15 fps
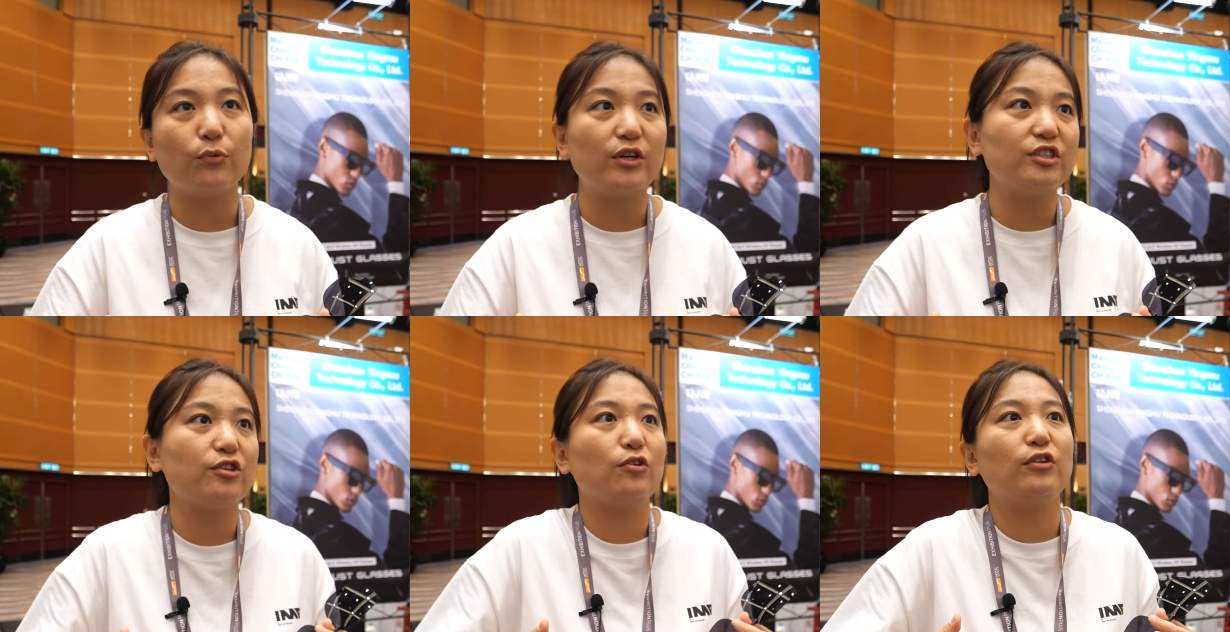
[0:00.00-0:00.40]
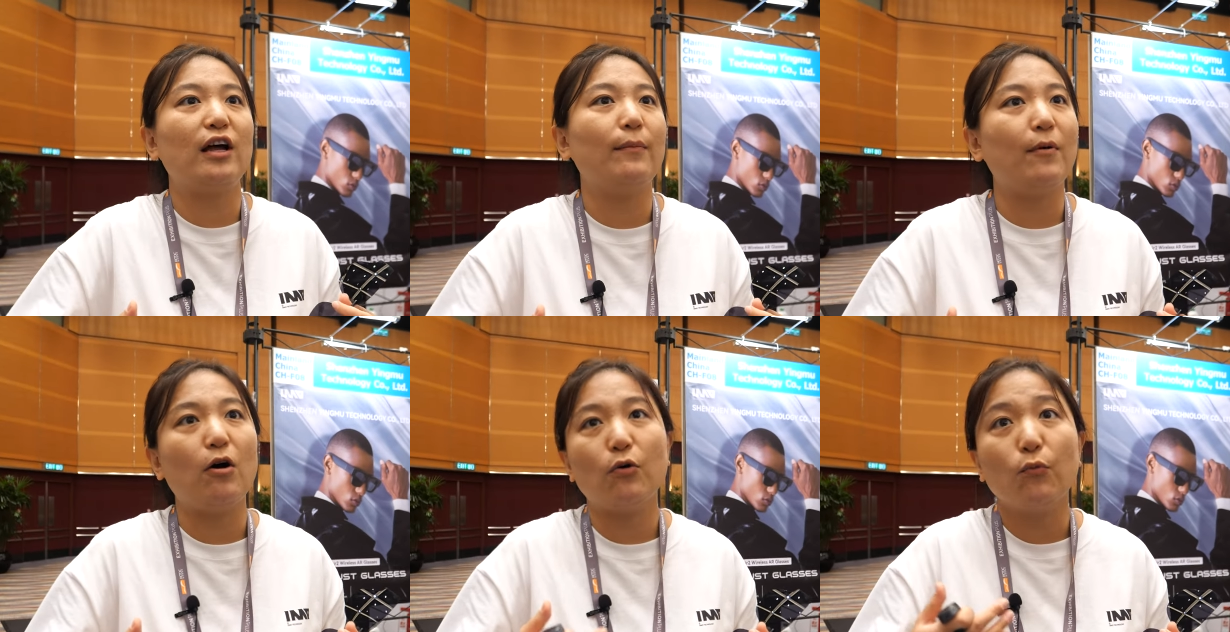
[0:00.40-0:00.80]
Speaker 1: We sold
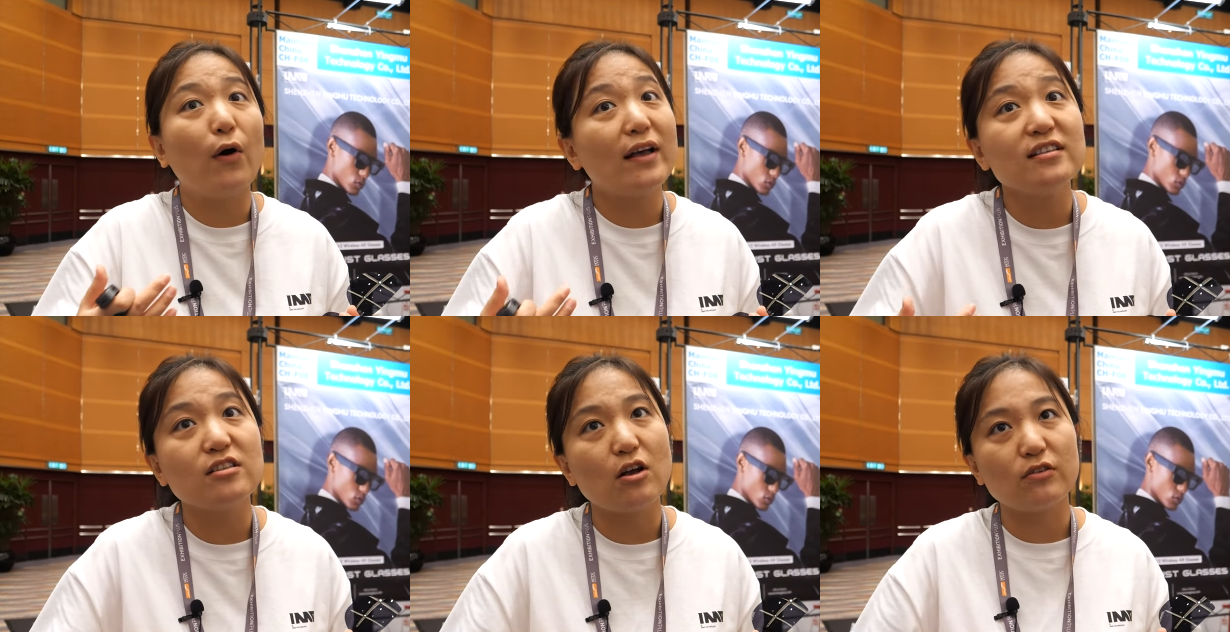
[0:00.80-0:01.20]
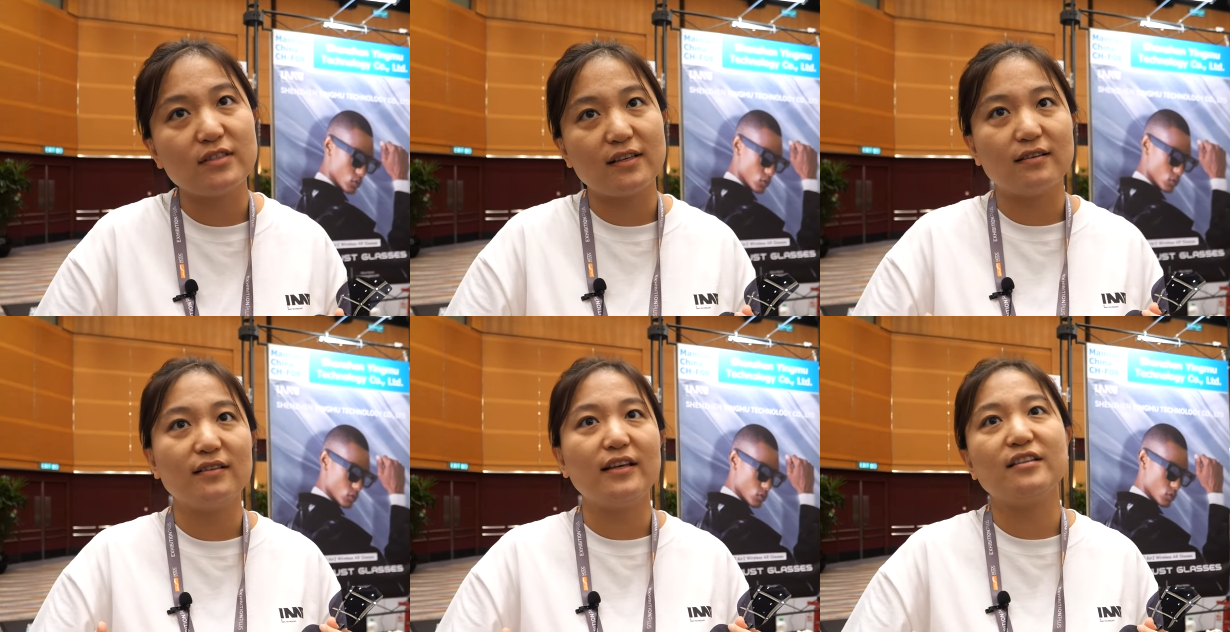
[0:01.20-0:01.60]
about one
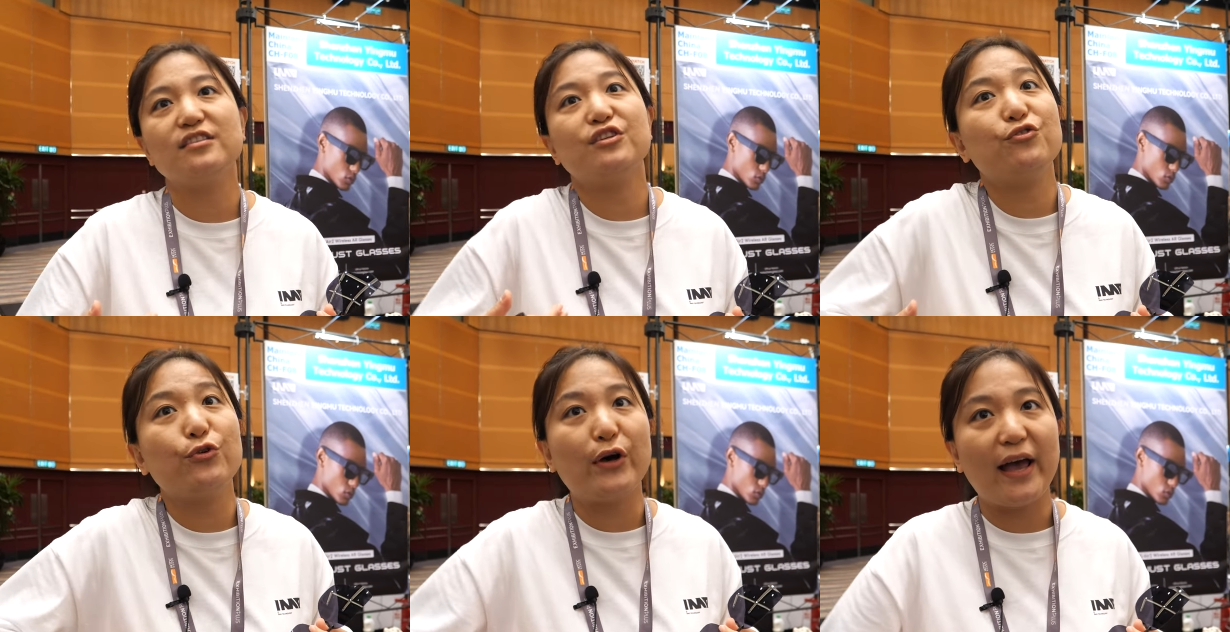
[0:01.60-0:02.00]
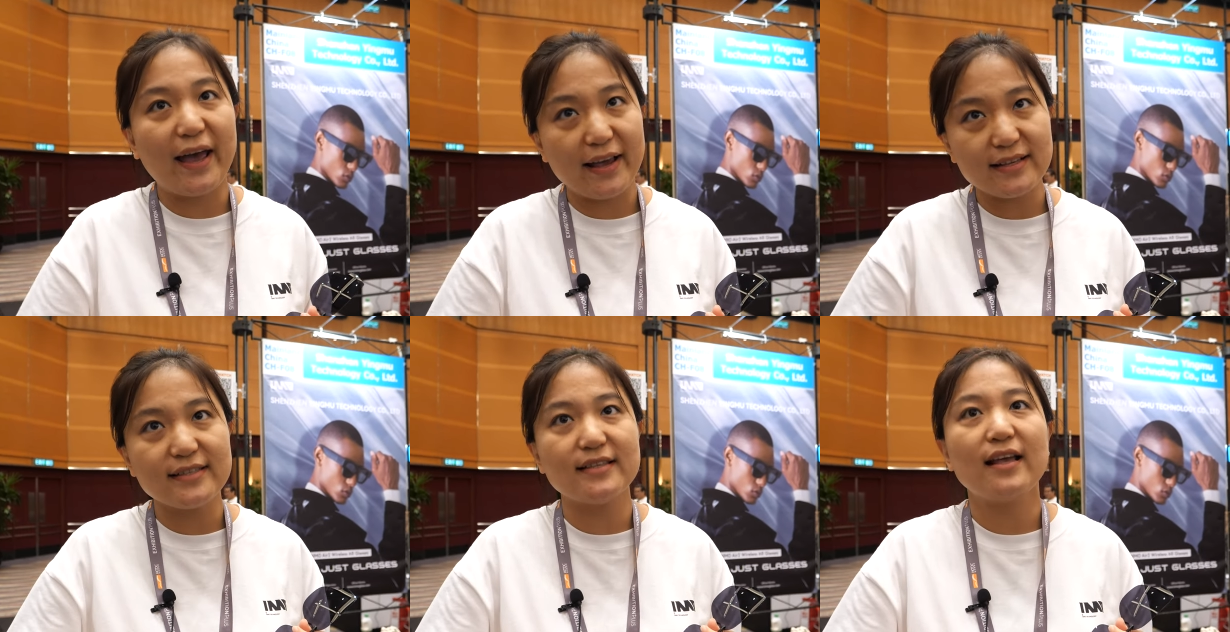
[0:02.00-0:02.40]
thousand in the U
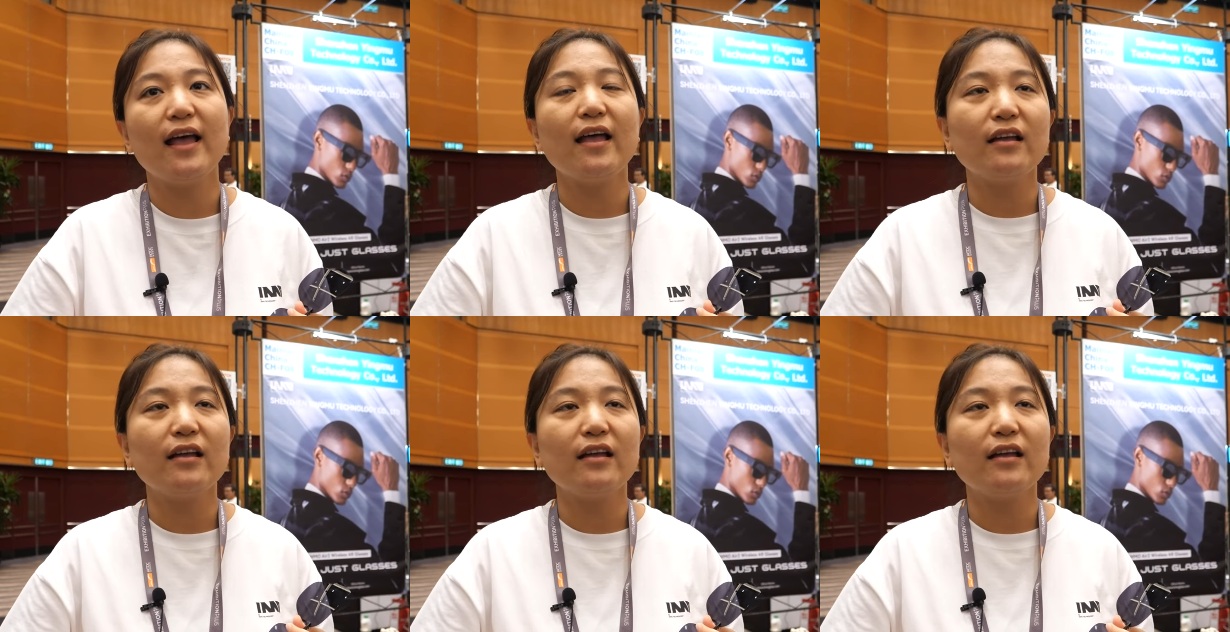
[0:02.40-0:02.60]
S.